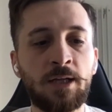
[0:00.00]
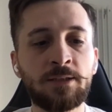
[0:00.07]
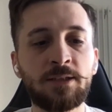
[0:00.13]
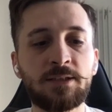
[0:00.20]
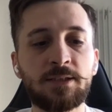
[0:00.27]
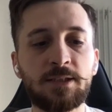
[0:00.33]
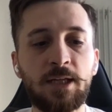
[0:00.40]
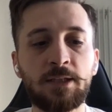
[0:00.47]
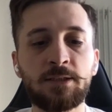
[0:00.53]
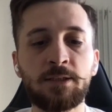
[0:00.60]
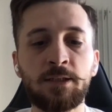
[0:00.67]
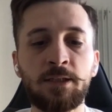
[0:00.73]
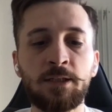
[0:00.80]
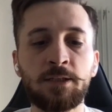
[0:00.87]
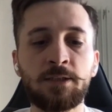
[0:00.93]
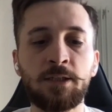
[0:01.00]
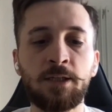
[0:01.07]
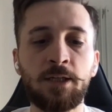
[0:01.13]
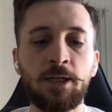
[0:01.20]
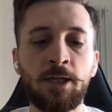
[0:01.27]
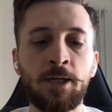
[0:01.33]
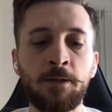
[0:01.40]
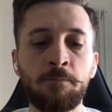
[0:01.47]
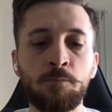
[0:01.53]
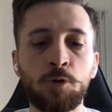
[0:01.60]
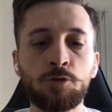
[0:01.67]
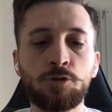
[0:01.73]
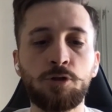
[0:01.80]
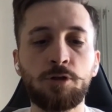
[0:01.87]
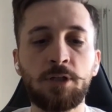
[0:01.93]
understand the
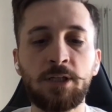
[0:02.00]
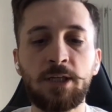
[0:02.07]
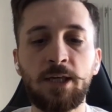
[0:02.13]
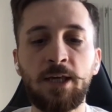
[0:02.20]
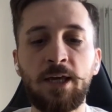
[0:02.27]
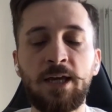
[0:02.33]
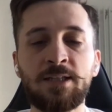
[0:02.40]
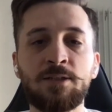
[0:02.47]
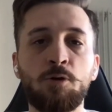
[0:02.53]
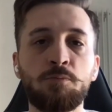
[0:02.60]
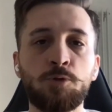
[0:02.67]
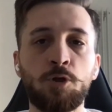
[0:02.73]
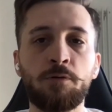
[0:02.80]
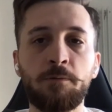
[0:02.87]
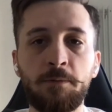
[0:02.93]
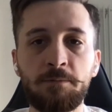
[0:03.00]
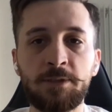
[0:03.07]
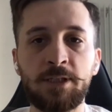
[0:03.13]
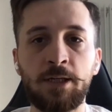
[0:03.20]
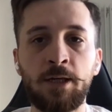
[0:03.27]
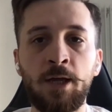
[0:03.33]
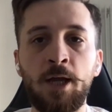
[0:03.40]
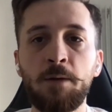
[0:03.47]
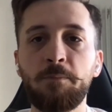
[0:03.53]
monitoring as observability,